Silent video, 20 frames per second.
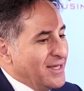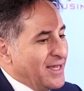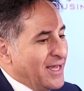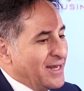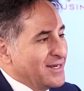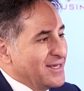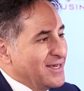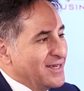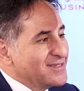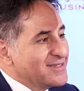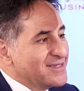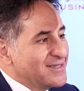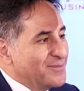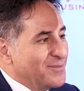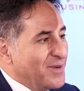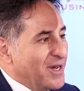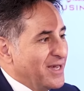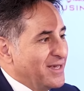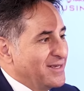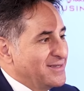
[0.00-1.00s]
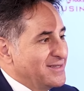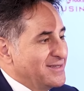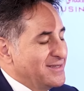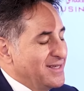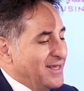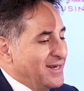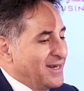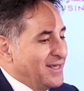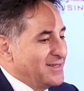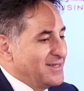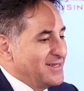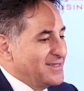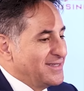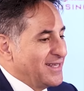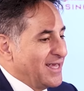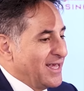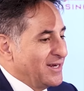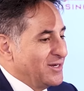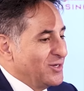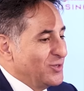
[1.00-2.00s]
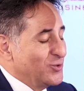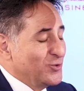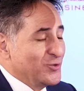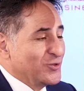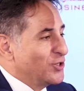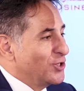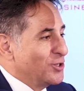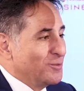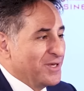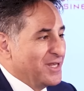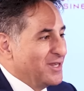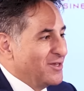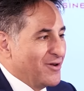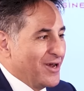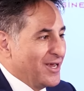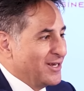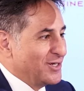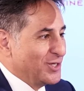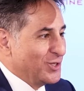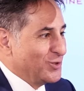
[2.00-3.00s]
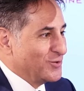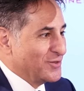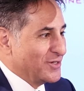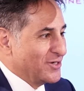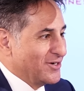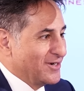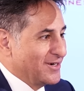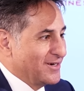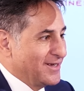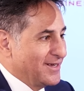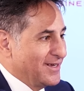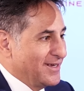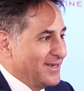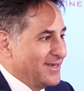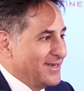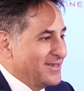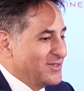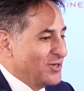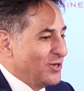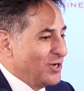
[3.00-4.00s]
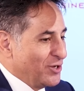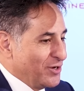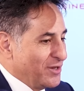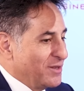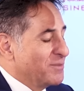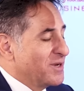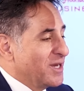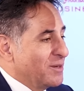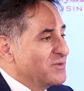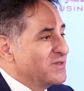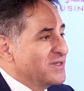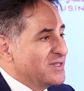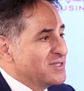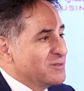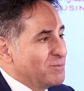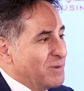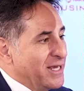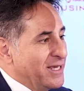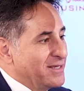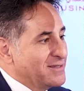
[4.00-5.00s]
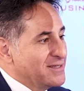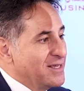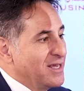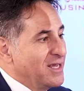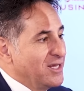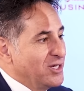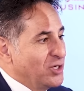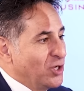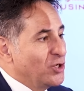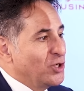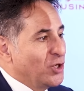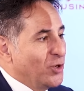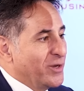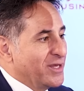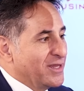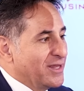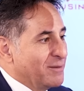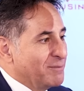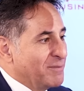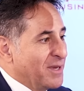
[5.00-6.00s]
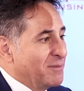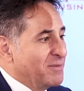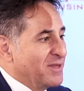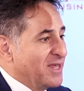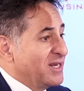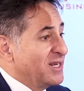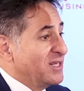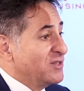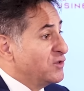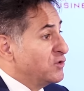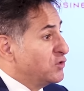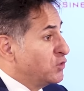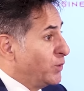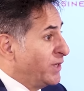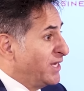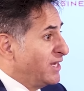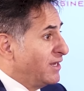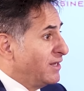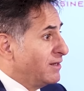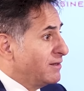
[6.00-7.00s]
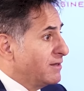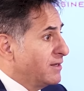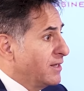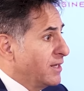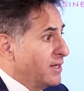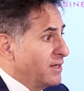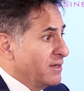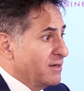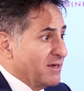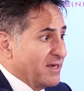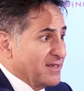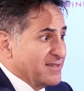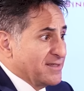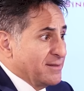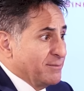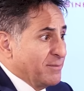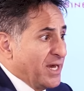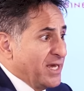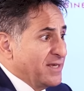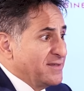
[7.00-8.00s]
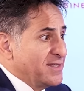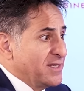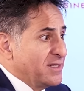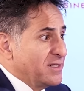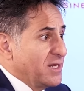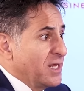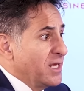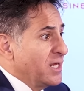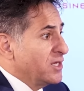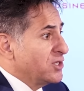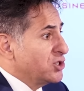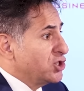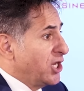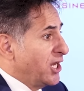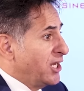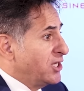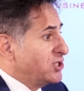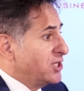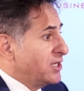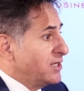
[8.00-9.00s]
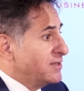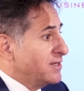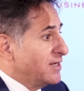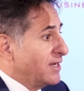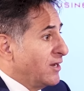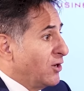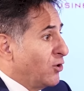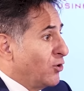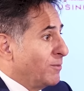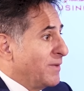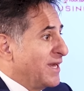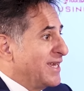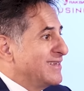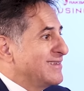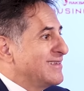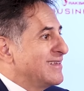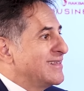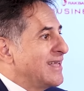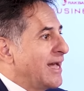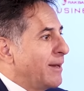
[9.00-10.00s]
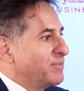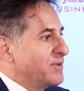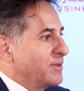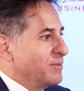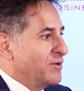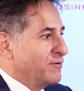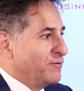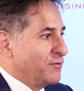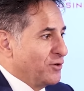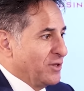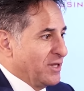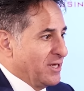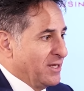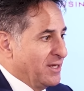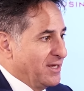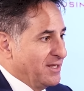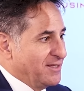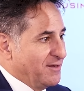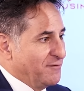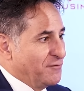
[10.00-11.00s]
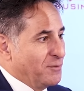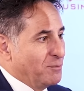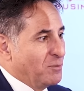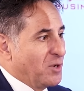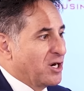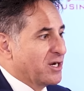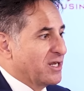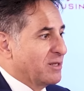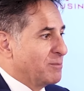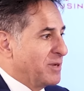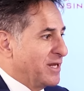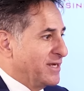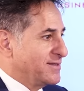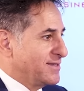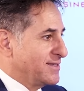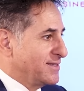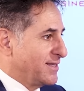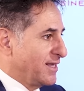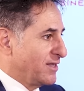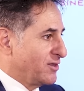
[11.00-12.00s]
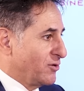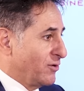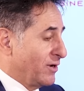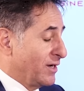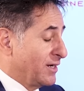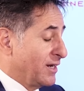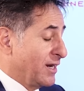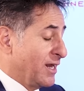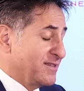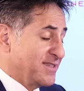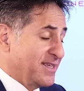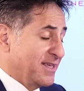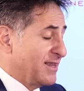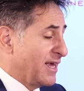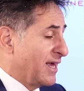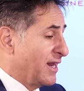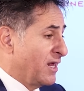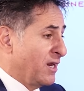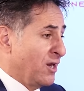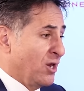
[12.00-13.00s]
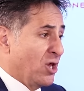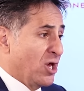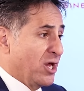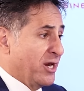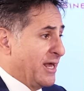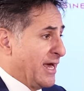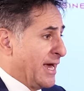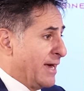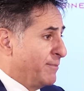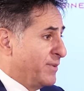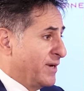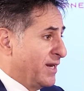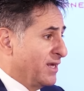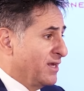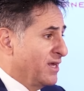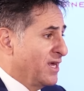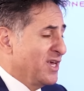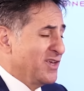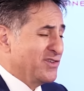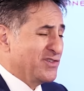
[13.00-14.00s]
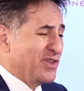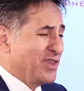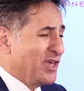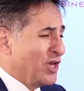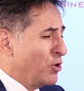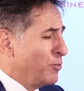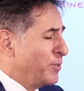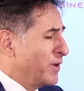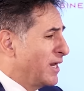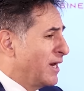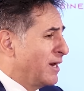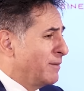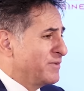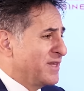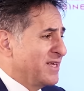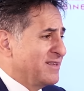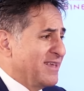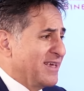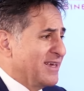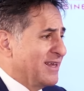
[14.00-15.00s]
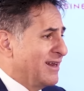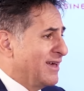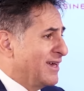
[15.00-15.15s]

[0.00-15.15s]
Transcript: and customize and understand who's going to be their end user. So a lot of them come to this place not knowing that maybe they need to tweak it, customize it, change it, or make it adaptable for the different marketplaces that they're in. And I see that a lot happening. So they open up, they take a